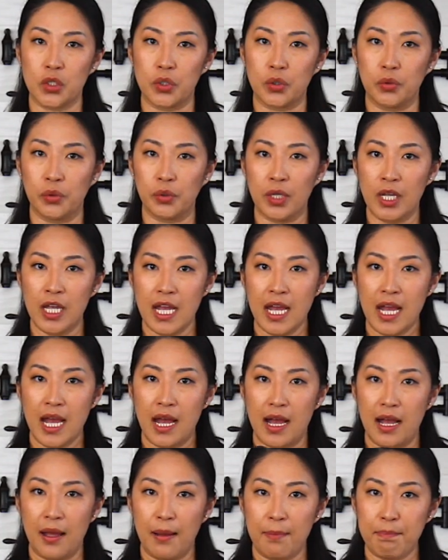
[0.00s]
to
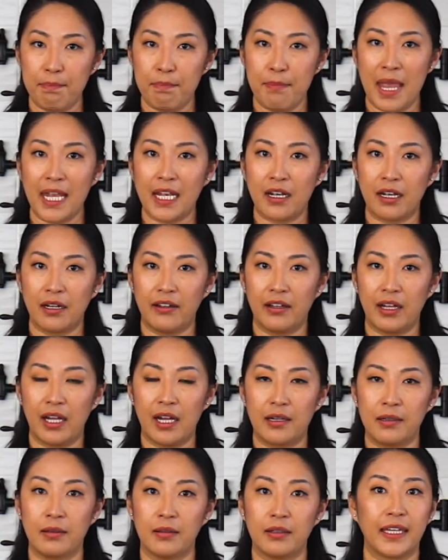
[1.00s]
make
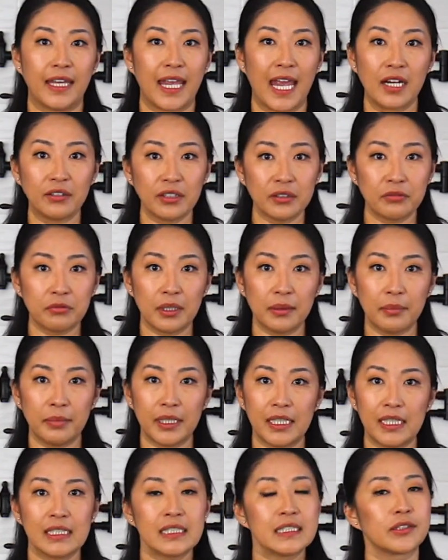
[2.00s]
carrot
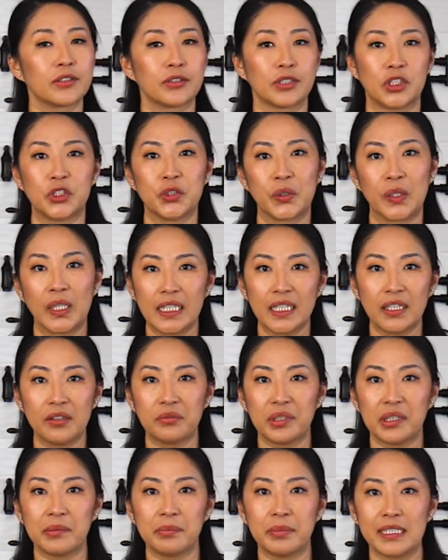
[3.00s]
ribbons or zucchini
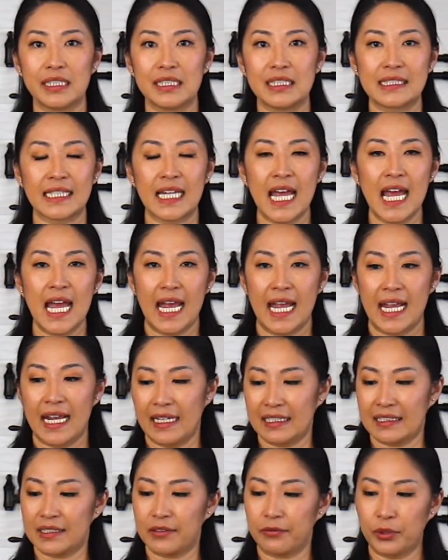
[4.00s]
ribbons.
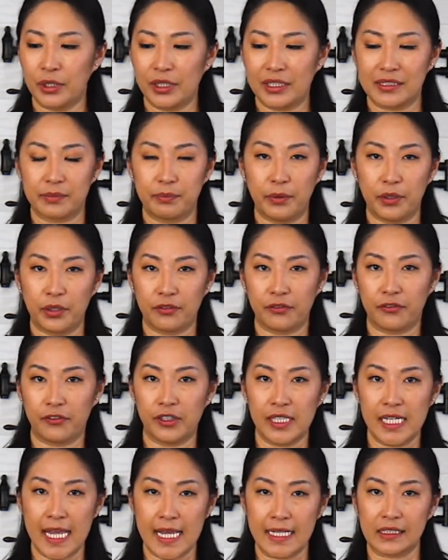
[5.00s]
It works
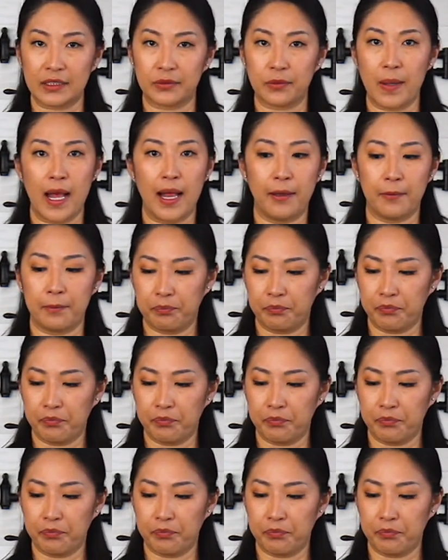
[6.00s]
beautifully as well.